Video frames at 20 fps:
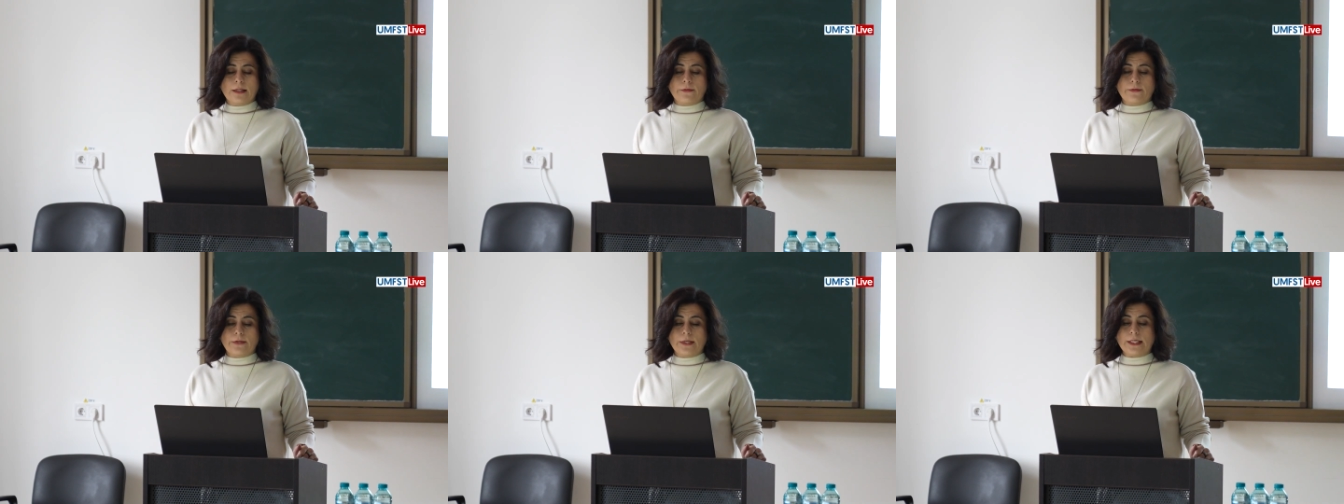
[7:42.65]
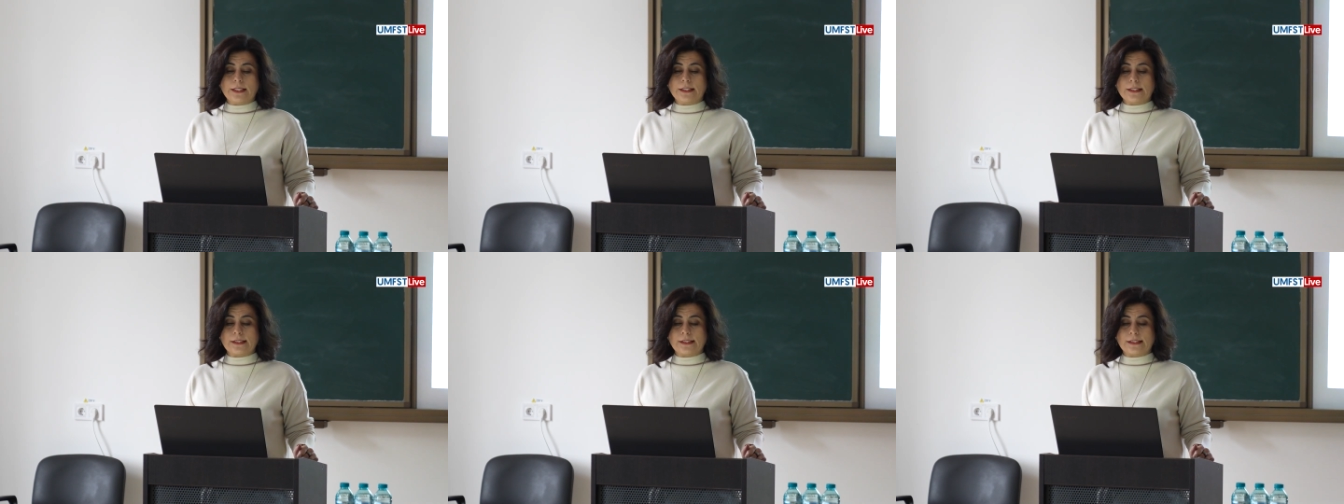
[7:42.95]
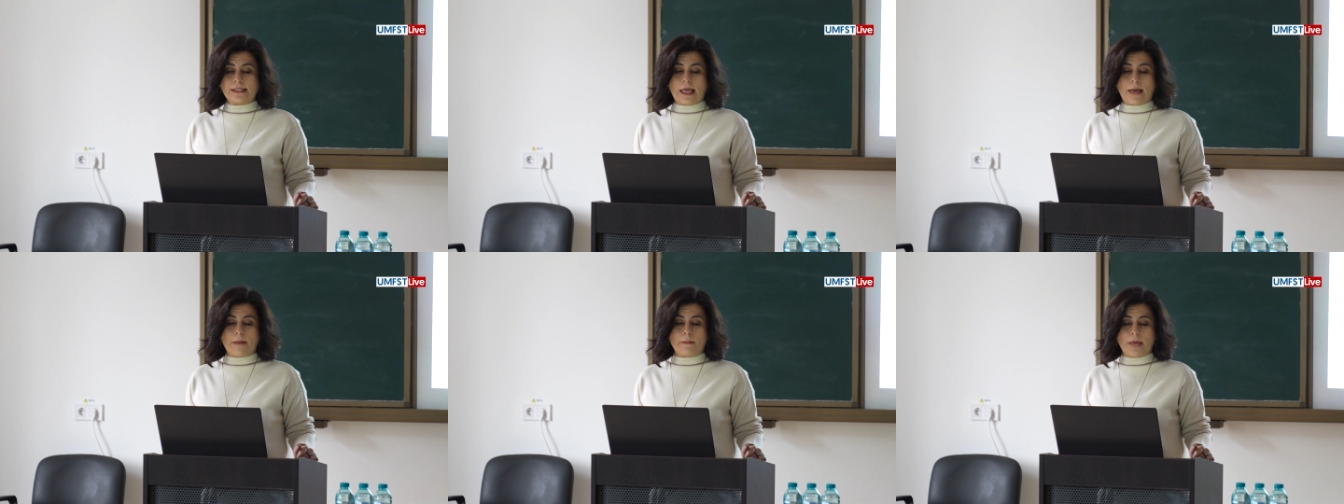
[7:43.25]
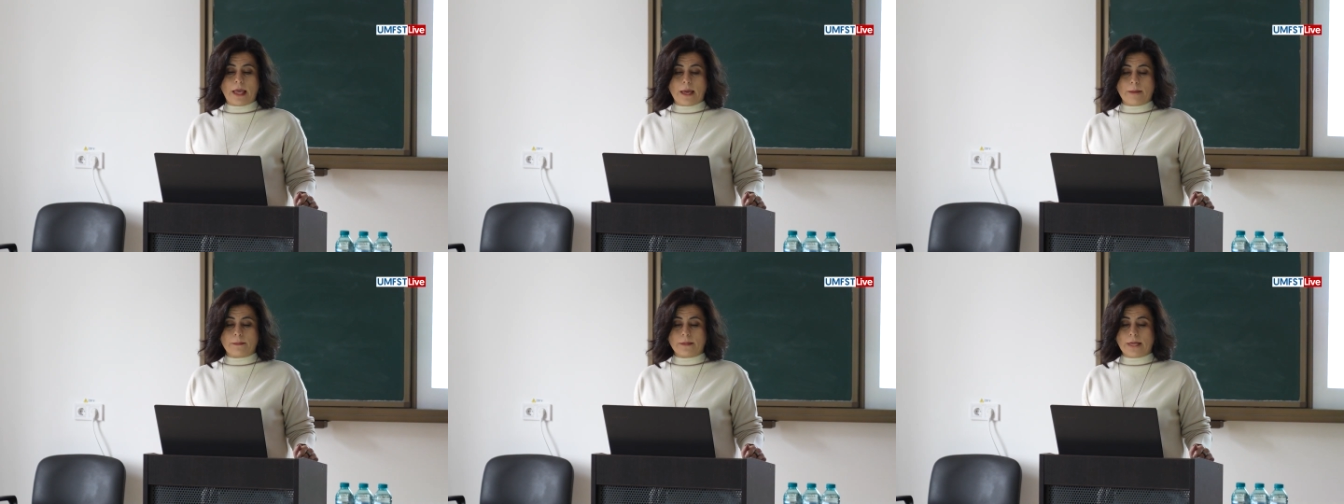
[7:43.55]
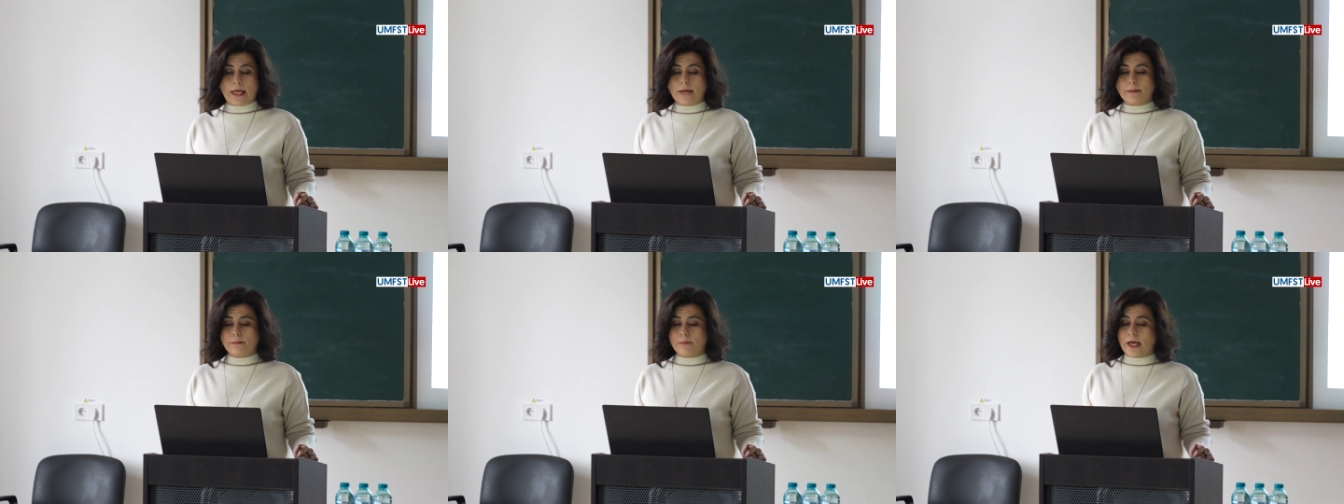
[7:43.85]
definitions can be
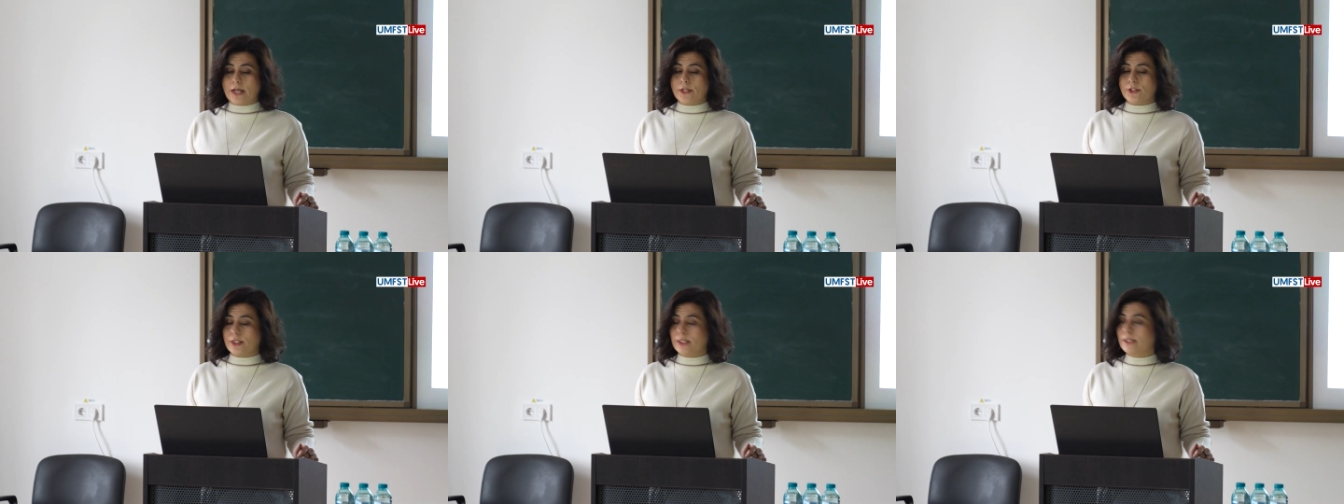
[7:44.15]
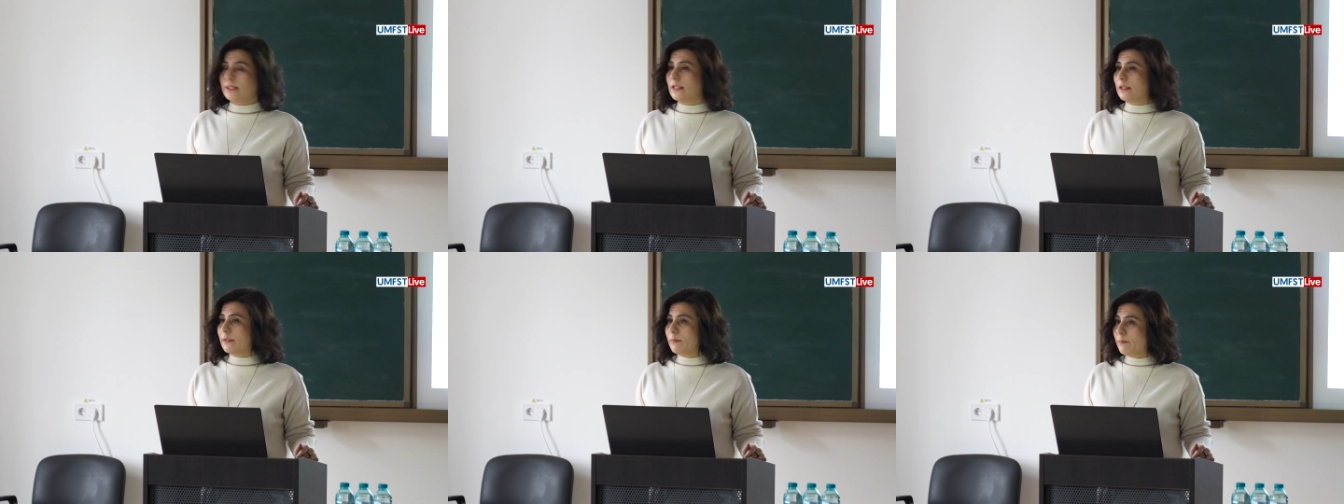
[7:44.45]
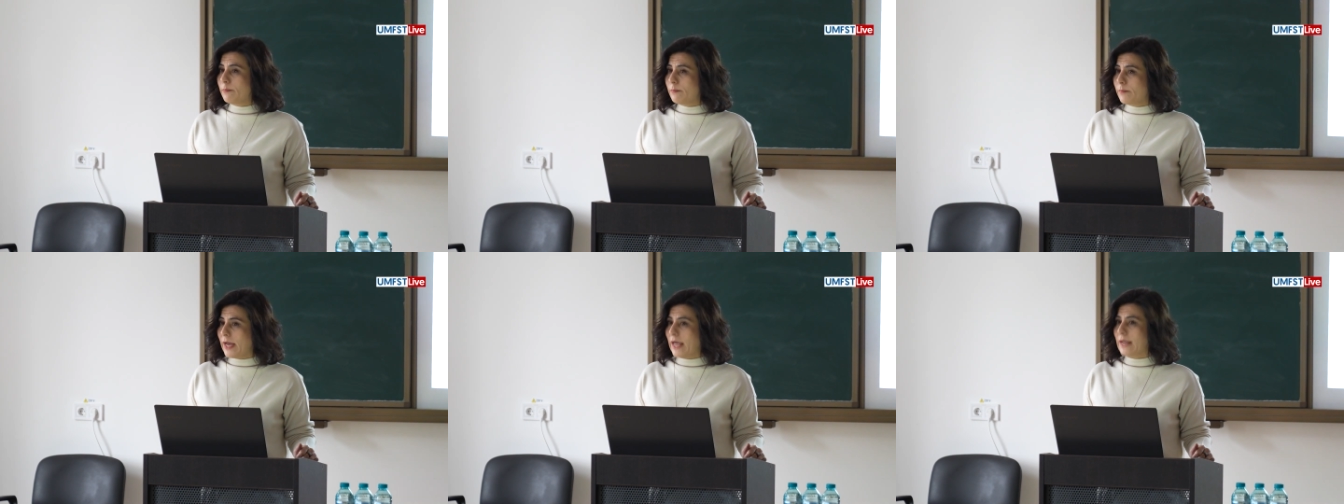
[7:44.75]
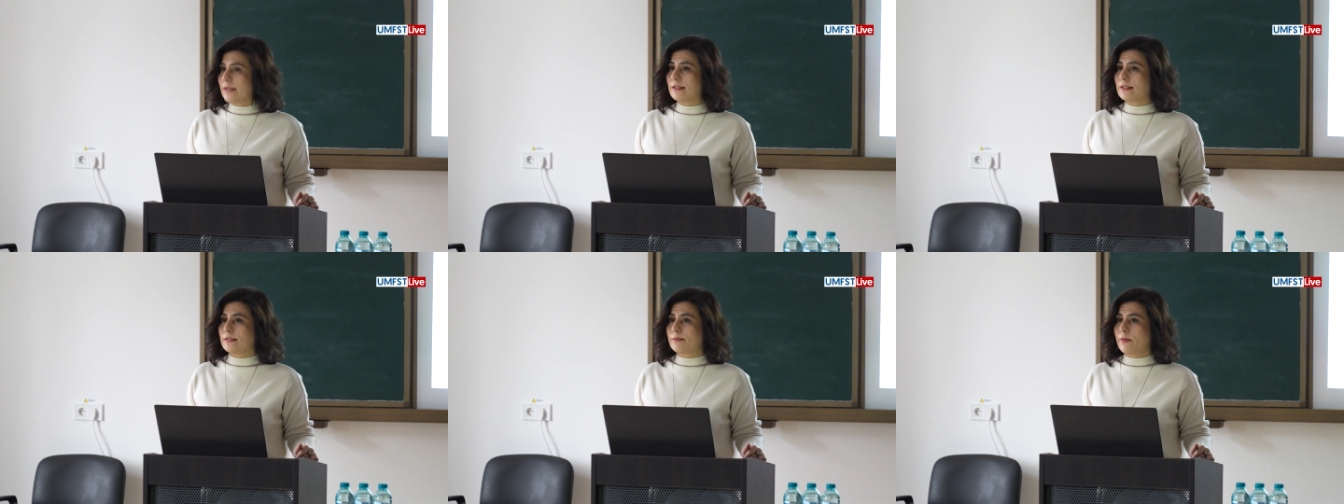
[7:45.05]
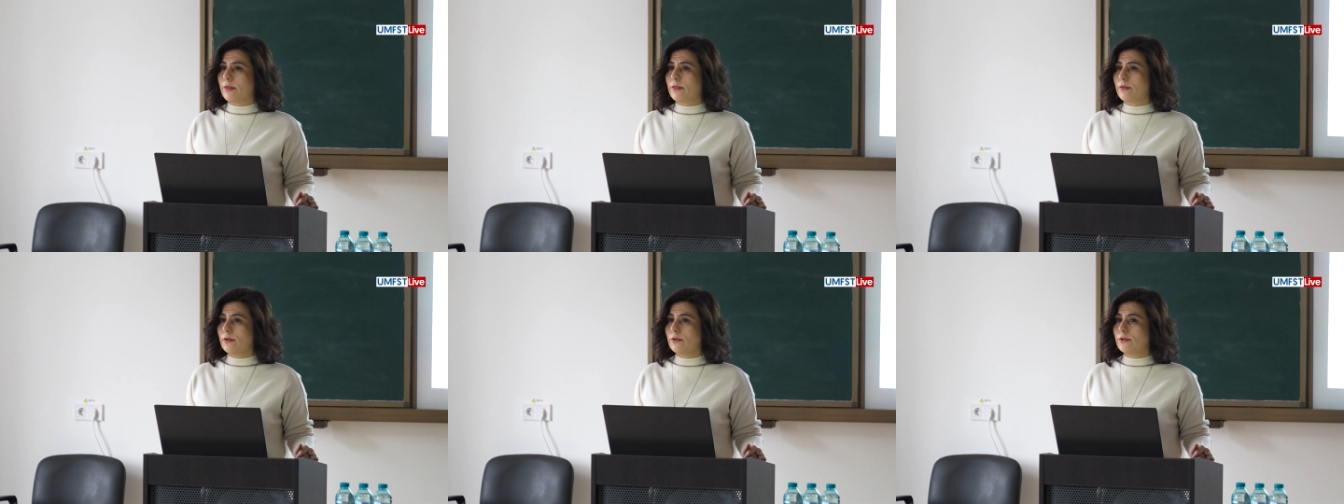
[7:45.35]
applied by general practice
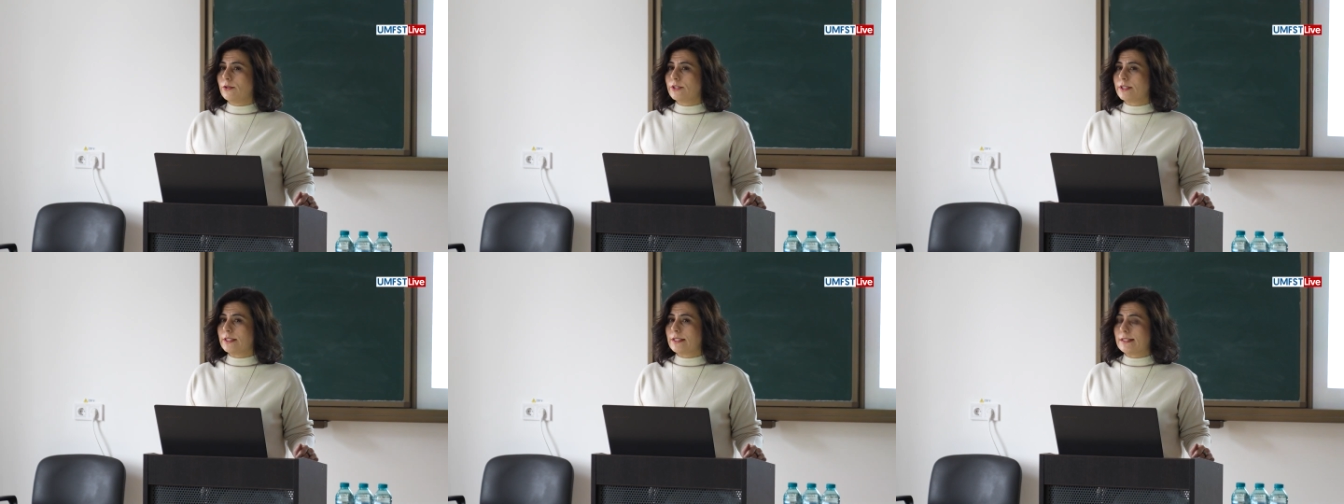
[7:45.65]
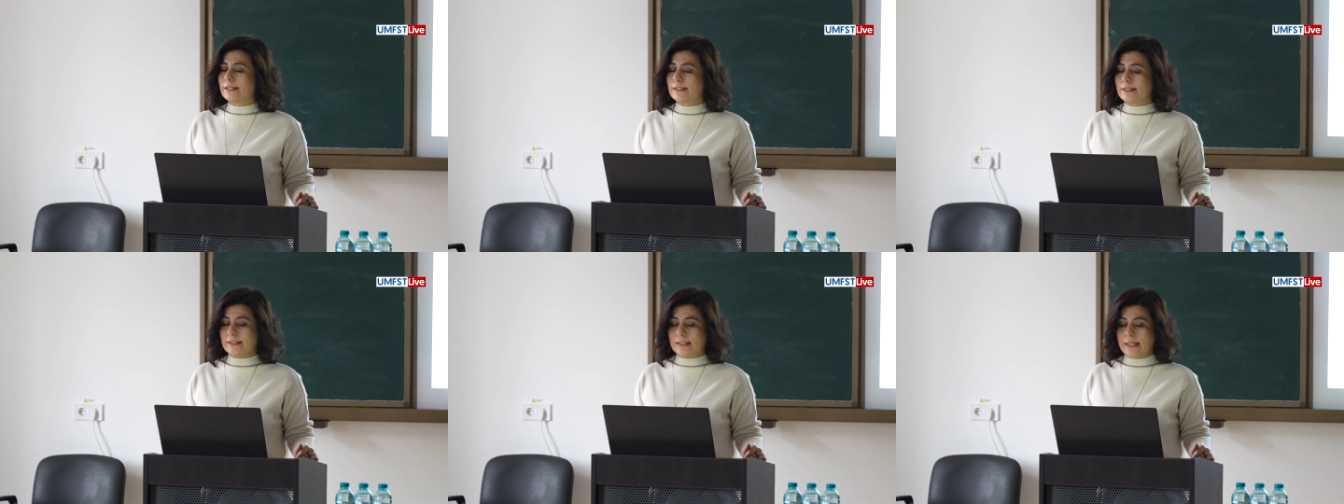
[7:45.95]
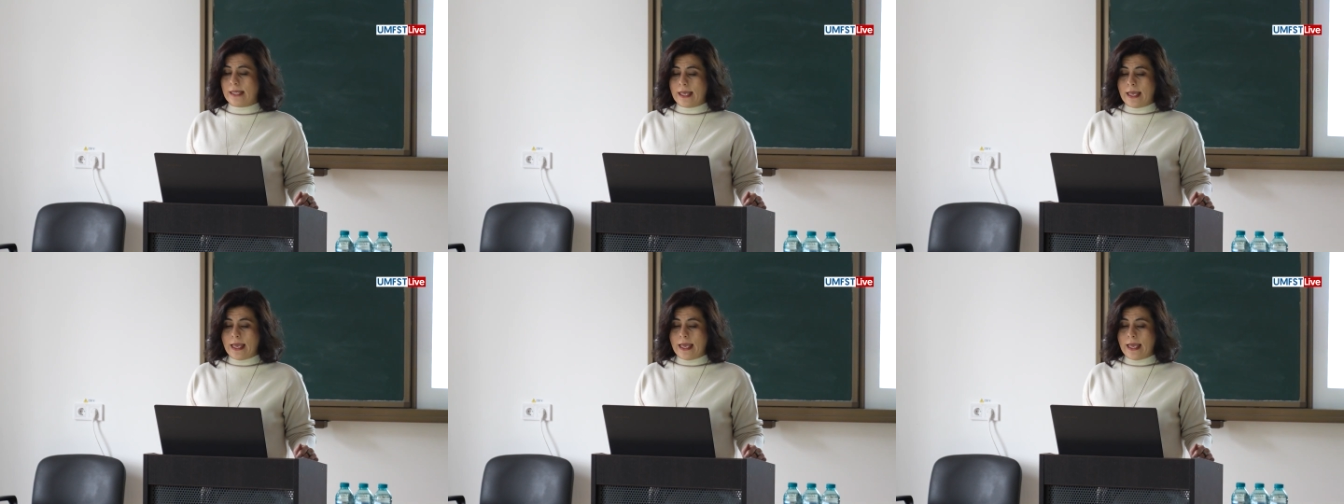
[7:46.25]
pathologists